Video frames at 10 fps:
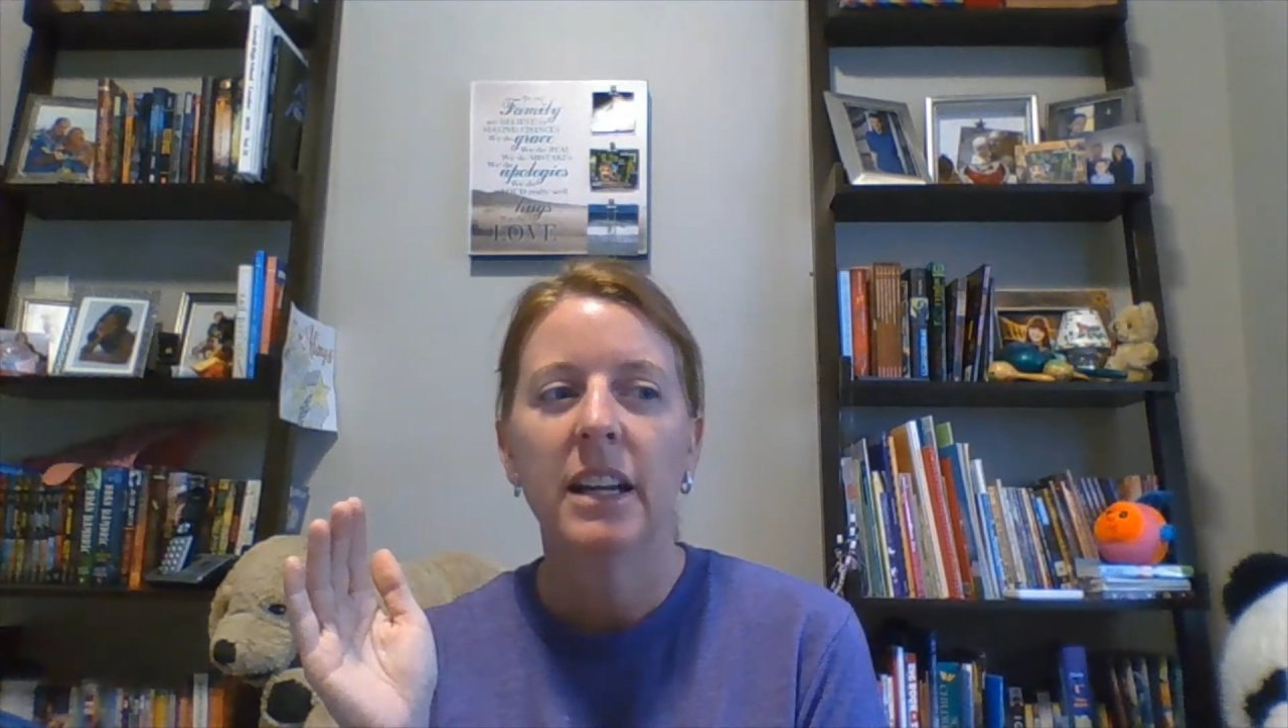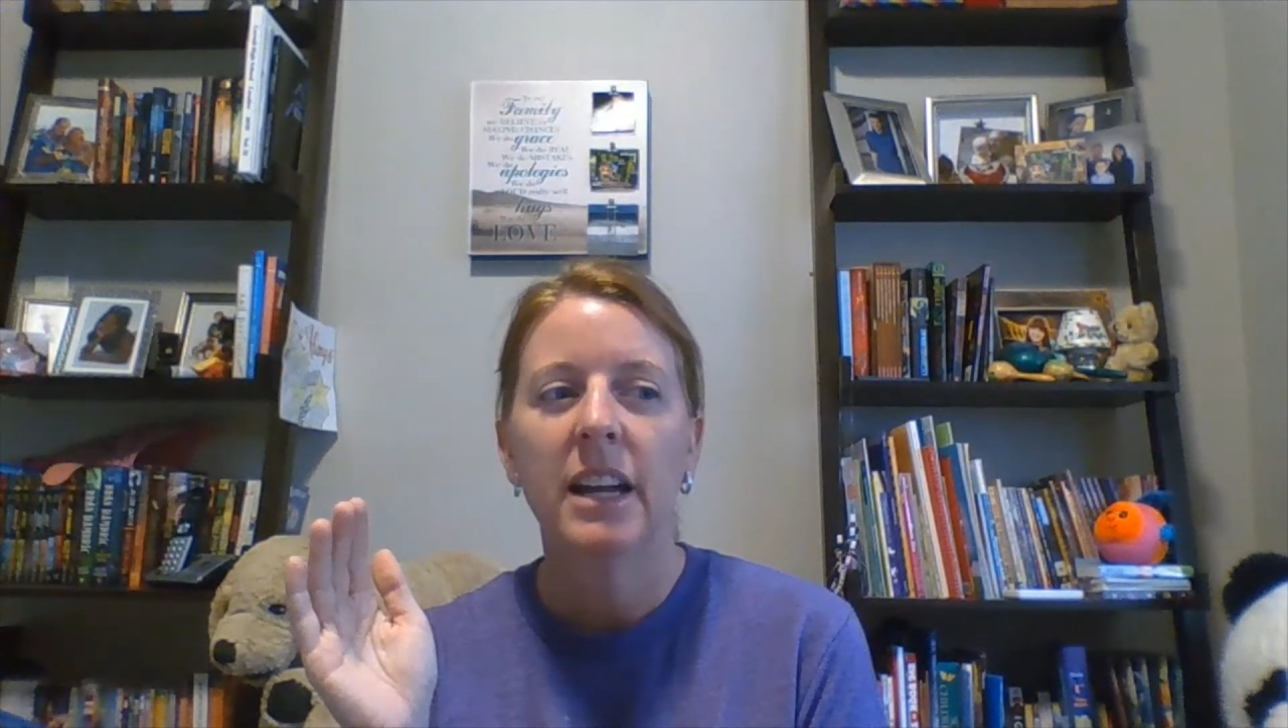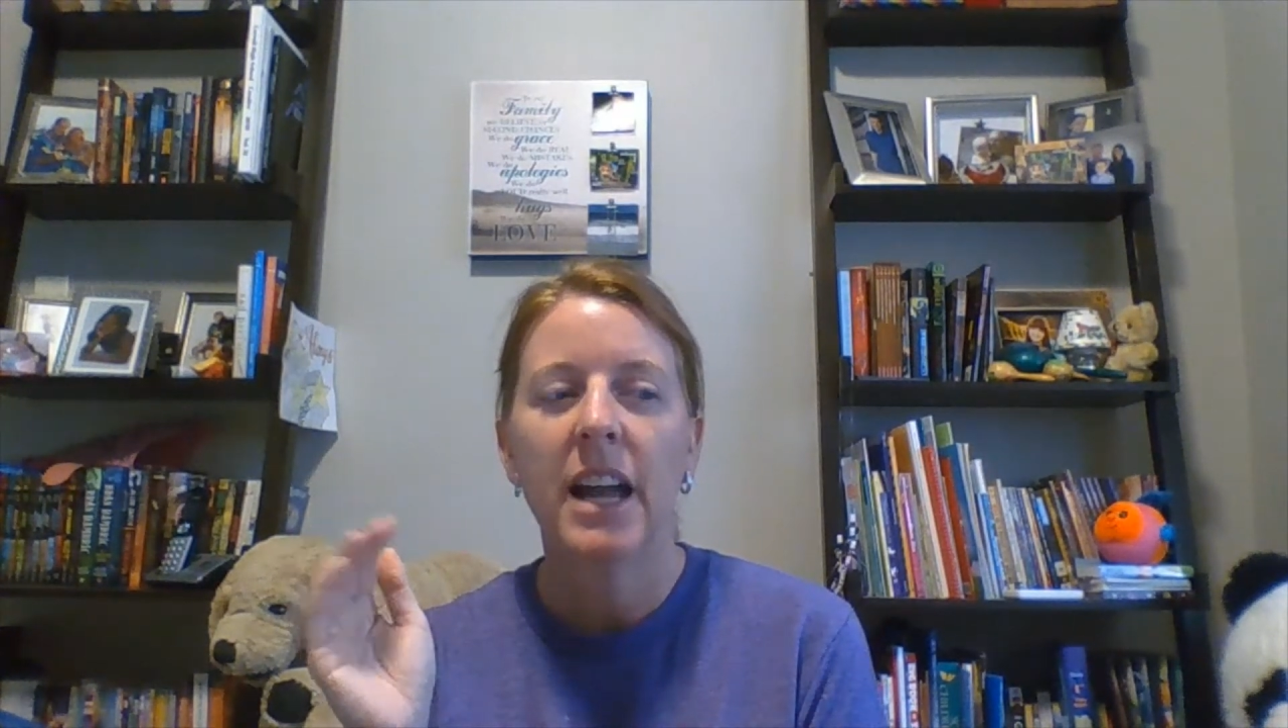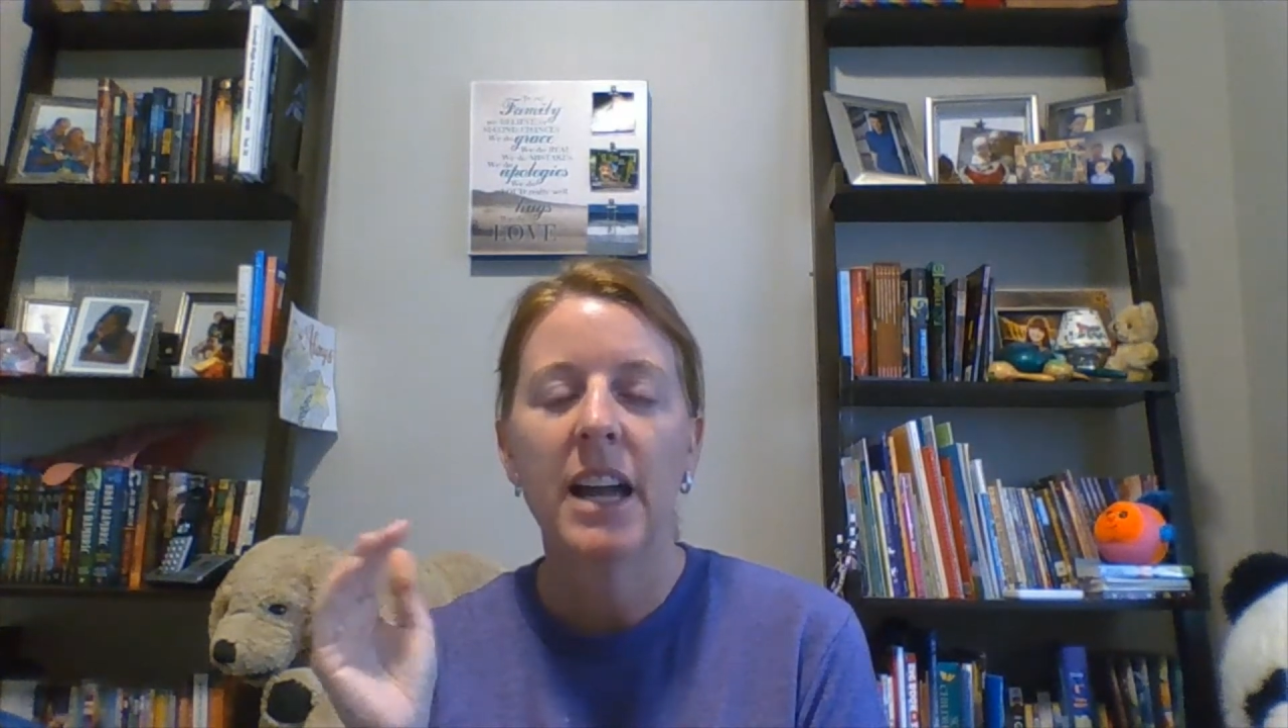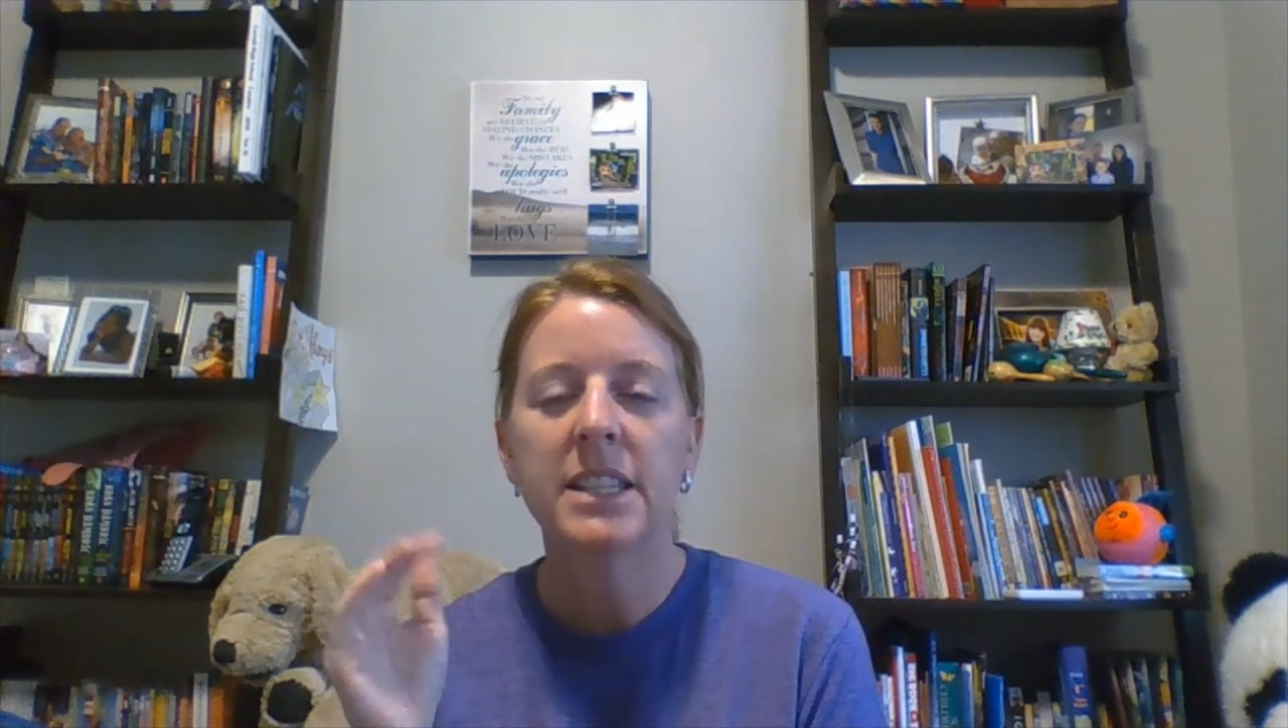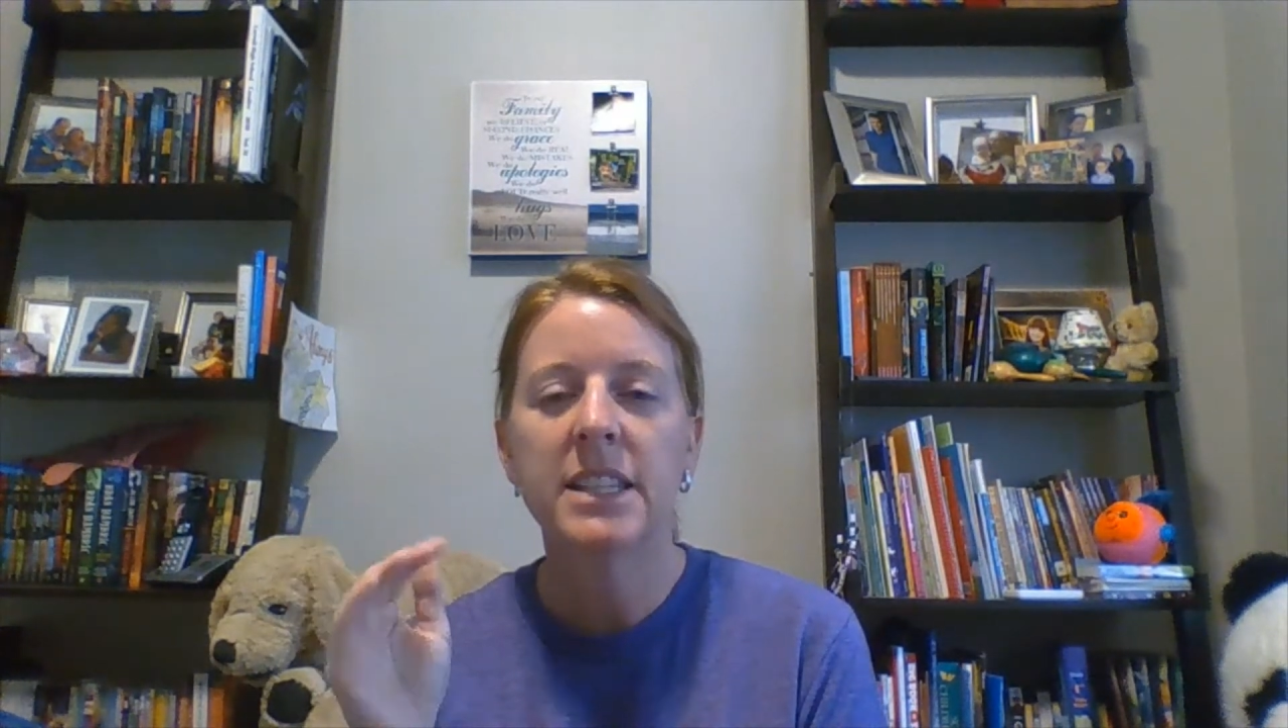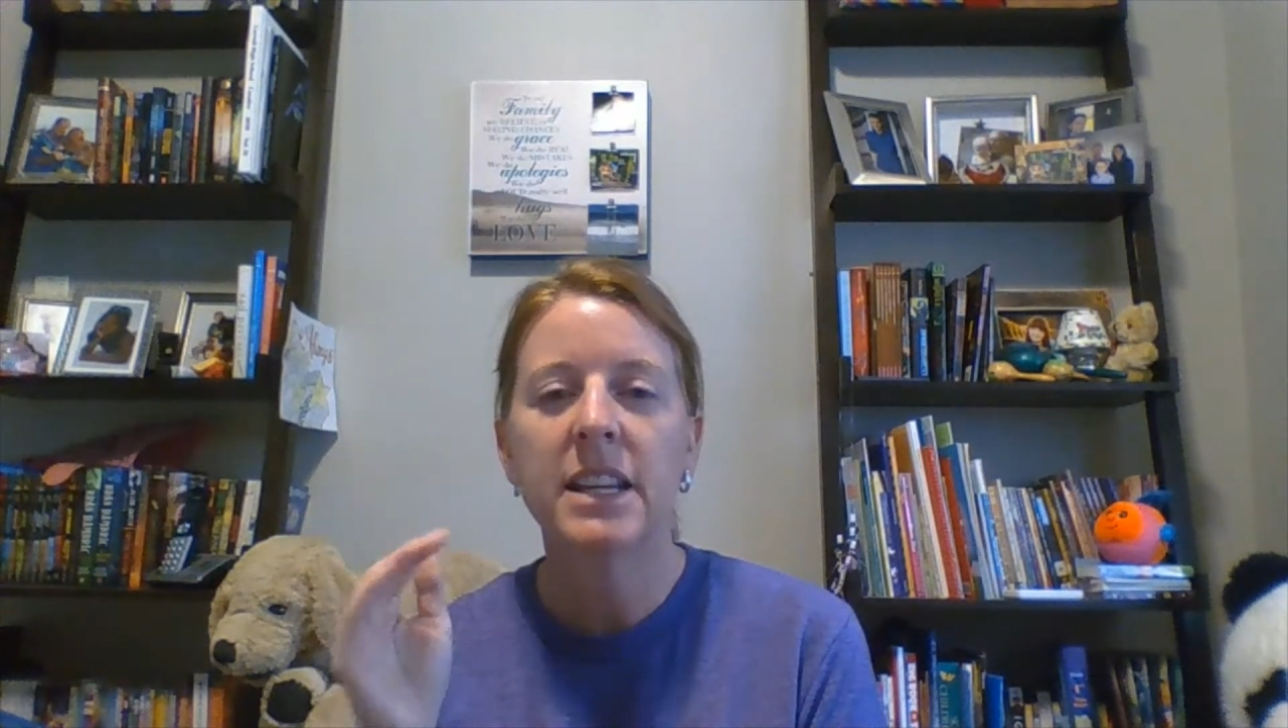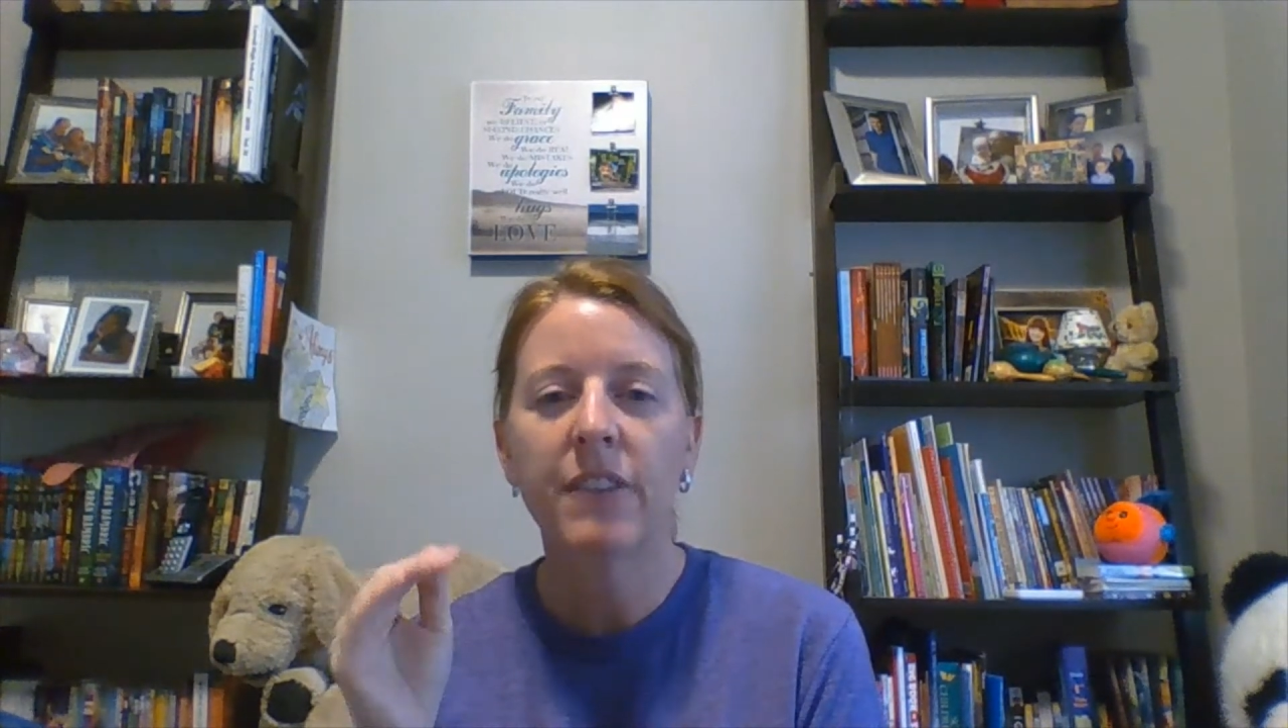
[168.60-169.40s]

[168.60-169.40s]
As if